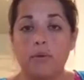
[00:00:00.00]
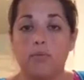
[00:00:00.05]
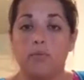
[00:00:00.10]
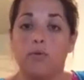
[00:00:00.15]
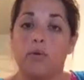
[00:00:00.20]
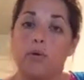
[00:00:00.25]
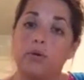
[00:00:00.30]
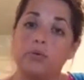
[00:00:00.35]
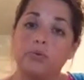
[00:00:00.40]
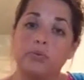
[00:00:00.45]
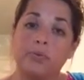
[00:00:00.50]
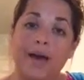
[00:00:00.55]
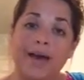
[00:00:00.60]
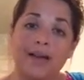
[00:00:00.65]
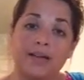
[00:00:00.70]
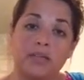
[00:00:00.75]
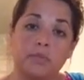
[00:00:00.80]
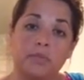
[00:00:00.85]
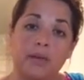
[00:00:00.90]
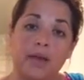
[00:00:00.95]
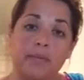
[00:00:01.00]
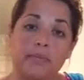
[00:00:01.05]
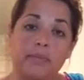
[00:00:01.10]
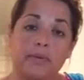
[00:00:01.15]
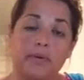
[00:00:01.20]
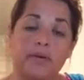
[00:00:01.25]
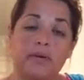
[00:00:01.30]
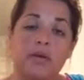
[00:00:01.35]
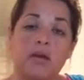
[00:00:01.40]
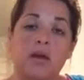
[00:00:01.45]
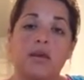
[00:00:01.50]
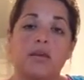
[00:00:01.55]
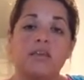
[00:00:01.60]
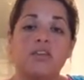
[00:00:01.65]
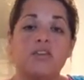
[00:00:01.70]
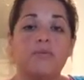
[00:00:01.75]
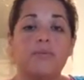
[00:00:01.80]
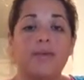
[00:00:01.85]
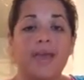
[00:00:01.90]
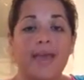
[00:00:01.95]
rolled wax paper.
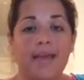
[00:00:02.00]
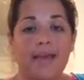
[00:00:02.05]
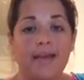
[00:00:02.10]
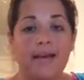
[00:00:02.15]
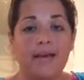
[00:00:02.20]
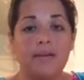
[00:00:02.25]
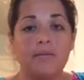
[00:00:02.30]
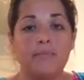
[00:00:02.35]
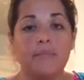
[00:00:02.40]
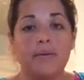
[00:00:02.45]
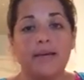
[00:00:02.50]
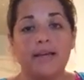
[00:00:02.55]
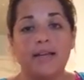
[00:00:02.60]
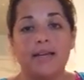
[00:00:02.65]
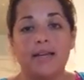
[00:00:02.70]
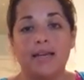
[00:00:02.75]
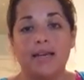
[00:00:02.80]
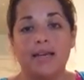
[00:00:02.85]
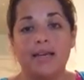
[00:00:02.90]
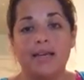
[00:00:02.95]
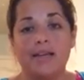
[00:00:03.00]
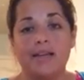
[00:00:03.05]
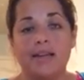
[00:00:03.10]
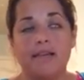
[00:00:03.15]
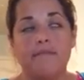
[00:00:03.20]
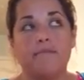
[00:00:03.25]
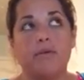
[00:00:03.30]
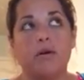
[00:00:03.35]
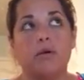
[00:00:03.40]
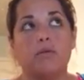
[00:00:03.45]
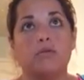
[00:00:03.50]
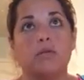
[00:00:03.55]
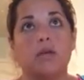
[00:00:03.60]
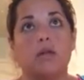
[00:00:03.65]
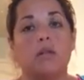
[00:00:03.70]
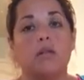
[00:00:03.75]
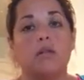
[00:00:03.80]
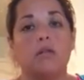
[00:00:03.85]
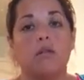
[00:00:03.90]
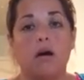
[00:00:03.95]
You can, but it involves
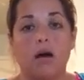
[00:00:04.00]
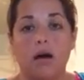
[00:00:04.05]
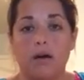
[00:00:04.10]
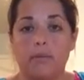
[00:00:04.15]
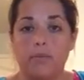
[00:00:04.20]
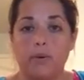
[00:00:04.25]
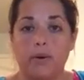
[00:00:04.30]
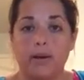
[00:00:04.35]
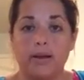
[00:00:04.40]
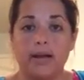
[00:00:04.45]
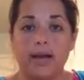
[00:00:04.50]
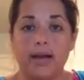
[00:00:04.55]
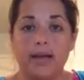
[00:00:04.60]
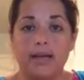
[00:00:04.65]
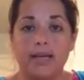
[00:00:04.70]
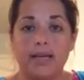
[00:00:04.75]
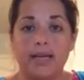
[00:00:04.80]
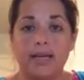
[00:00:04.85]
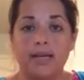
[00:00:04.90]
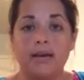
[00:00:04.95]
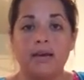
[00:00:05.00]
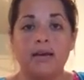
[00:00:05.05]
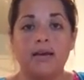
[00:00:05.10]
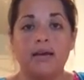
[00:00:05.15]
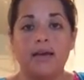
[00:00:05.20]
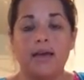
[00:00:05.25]
a lot more cutting,